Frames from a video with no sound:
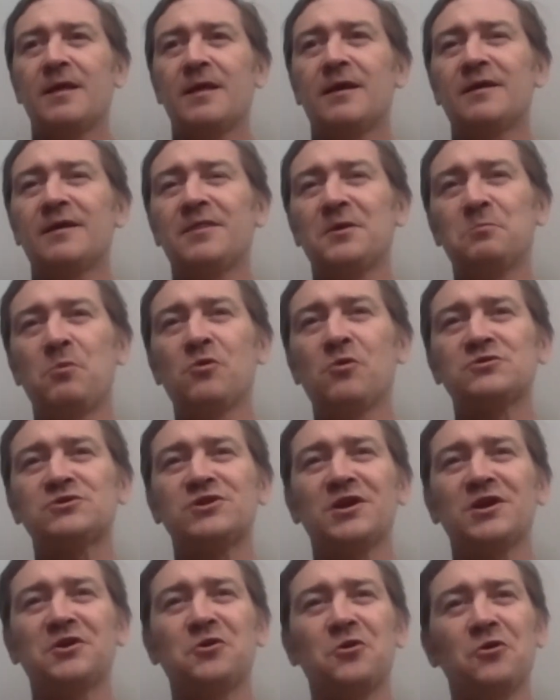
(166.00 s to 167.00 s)
They're both
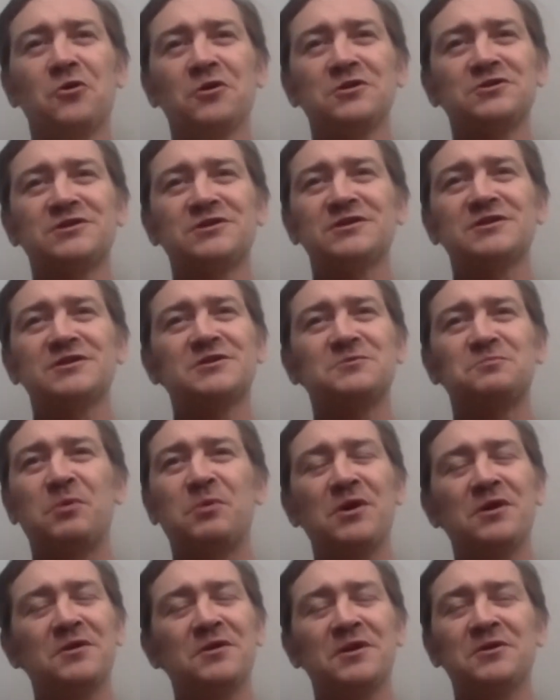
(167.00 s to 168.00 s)
psychologists,
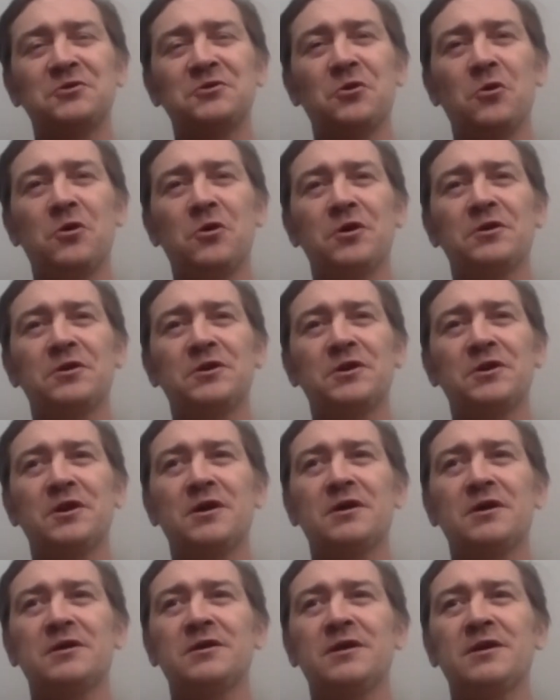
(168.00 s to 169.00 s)
parent and daughter, and
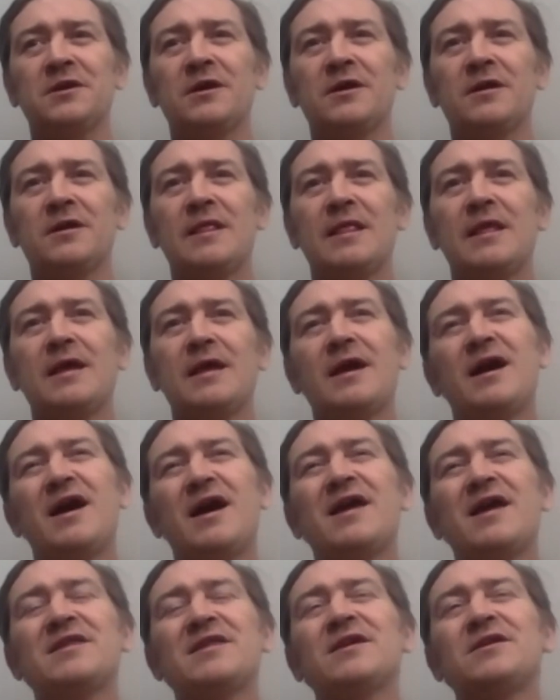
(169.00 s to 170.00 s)
that, yeah
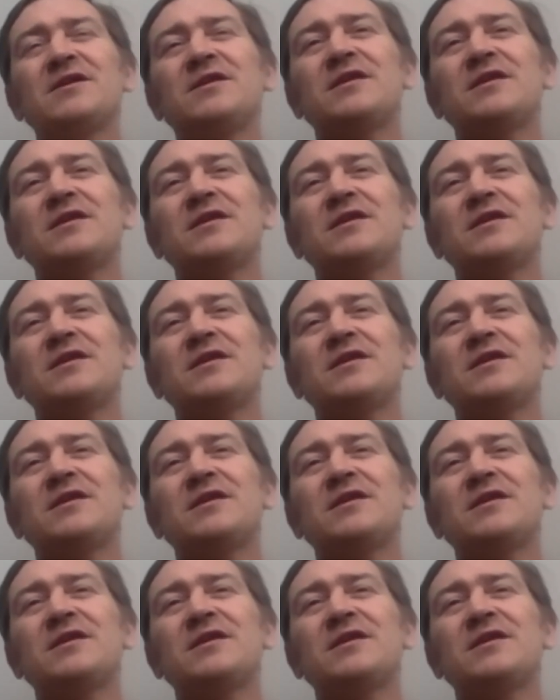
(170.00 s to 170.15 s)
and,